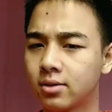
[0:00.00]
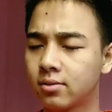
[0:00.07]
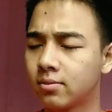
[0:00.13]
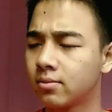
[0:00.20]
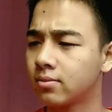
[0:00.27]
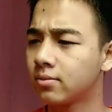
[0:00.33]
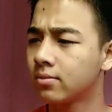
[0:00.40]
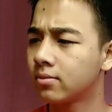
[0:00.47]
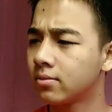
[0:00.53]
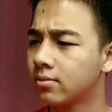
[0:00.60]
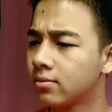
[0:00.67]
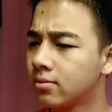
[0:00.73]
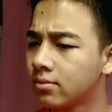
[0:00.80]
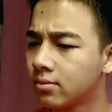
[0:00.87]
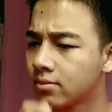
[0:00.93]

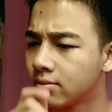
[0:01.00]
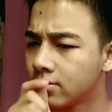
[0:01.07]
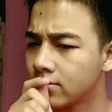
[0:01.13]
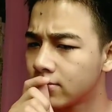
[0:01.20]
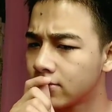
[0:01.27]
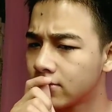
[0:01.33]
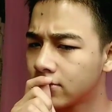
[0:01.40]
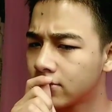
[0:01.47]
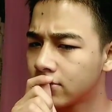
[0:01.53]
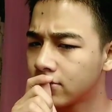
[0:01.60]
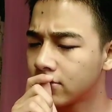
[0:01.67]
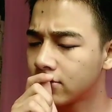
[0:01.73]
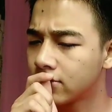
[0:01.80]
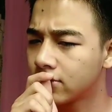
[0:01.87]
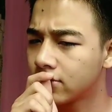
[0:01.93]

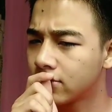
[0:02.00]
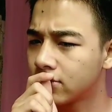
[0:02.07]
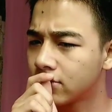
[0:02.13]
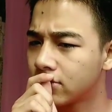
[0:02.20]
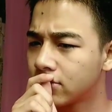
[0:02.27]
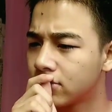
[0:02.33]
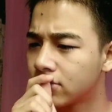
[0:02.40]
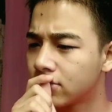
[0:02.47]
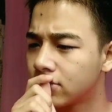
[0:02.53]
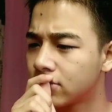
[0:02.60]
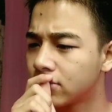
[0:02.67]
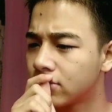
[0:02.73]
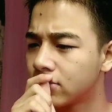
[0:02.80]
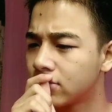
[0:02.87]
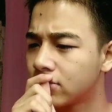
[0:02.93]

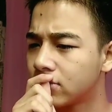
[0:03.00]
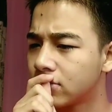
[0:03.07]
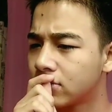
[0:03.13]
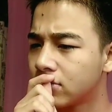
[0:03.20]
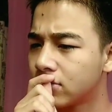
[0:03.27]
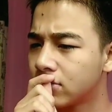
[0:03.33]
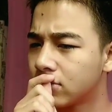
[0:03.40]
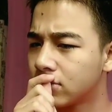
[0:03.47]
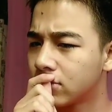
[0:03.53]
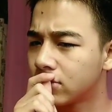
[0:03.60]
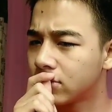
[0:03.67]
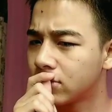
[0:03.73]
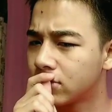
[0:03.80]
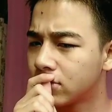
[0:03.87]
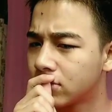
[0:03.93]

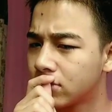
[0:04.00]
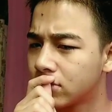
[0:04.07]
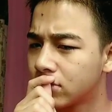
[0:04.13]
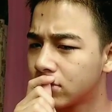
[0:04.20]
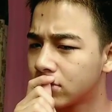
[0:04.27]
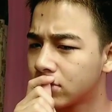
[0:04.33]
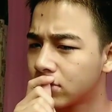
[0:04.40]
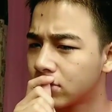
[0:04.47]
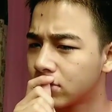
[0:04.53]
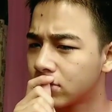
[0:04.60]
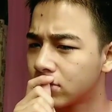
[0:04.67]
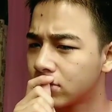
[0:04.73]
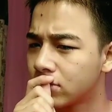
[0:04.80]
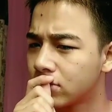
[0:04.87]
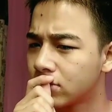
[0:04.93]

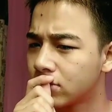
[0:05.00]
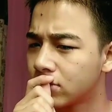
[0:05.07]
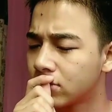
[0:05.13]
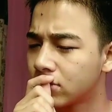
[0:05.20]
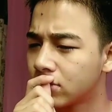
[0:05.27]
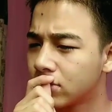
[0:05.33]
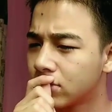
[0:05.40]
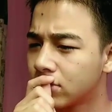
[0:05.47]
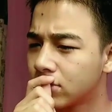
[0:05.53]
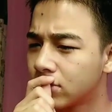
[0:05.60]
No one is speaking in this clip.